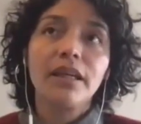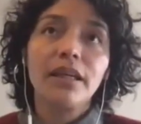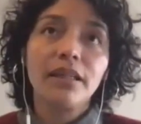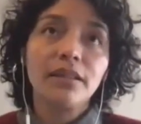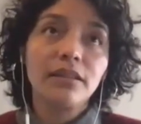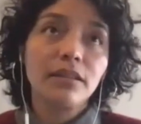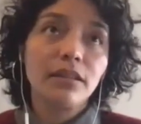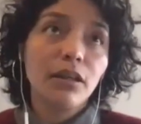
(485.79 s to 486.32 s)

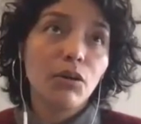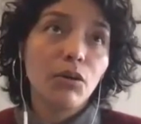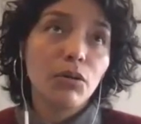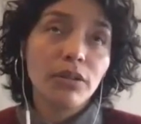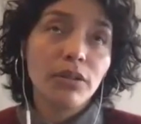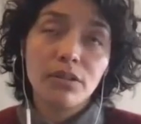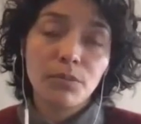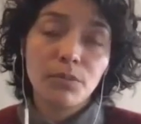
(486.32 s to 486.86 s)
and
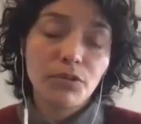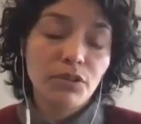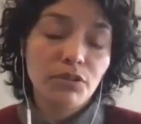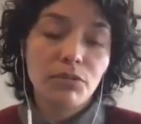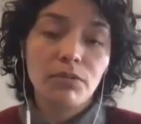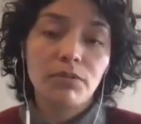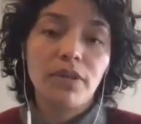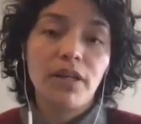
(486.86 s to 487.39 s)
all his music
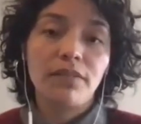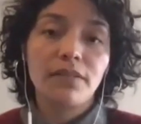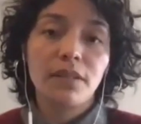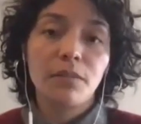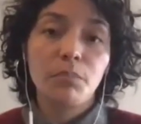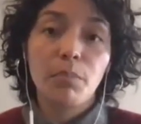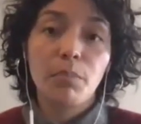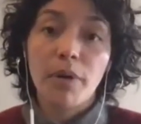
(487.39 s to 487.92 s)
survives
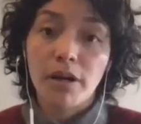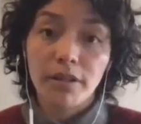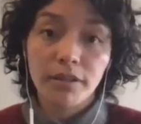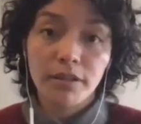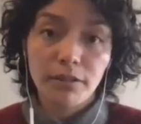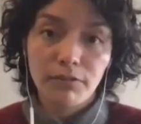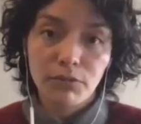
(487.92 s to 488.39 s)
in part